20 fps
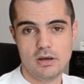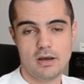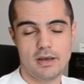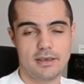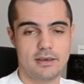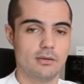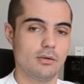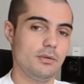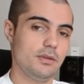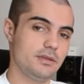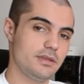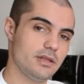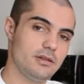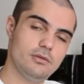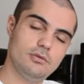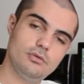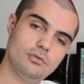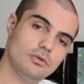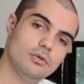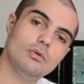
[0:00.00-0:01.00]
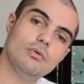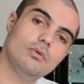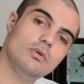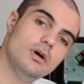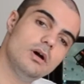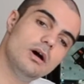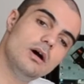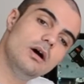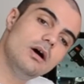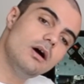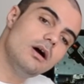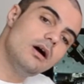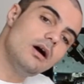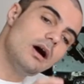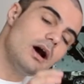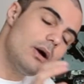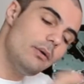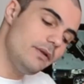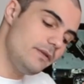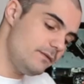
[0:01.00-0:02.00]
I can only tell you, you know, how